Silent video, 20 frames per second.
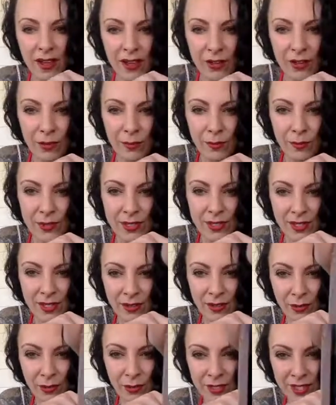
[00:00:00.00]
oops,
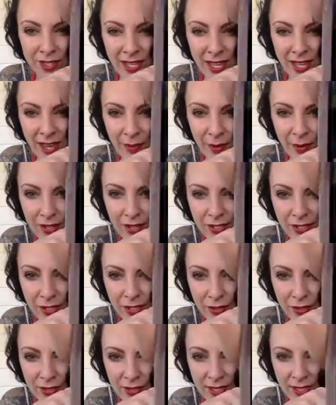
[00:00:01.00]
where's the camera?
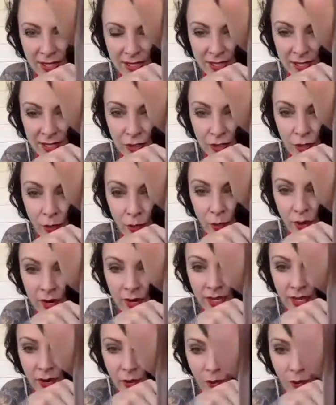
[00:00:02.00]
Do you see it says
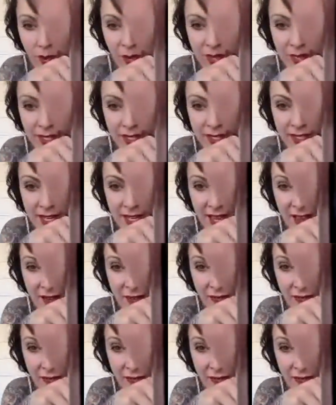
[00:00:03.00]
21-day